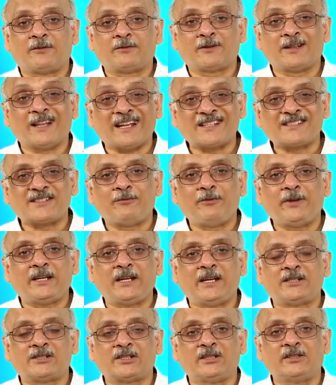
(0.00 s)
of
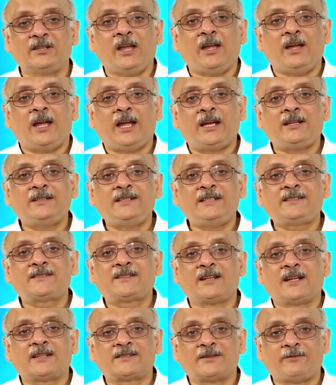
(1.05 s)
classification, and these
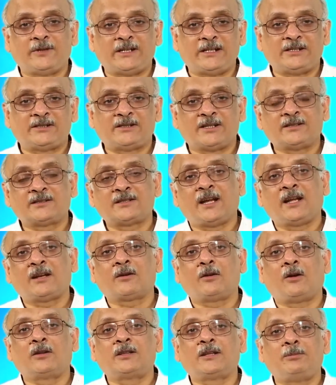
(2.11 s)
classifications are
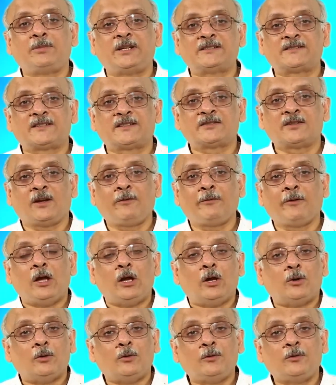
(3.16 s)
on the basis of
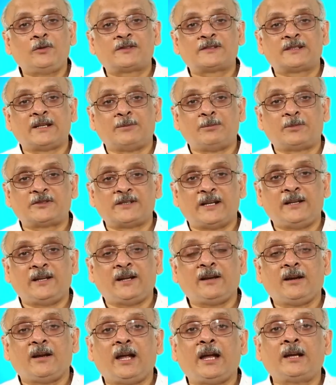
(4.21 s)
who is the
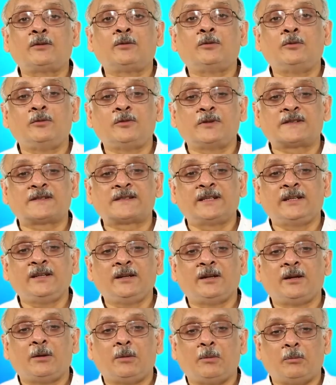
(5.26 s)
seller and who is the
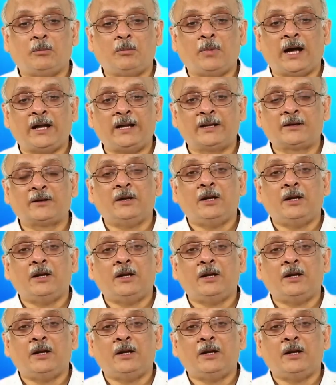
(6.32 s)
buyer.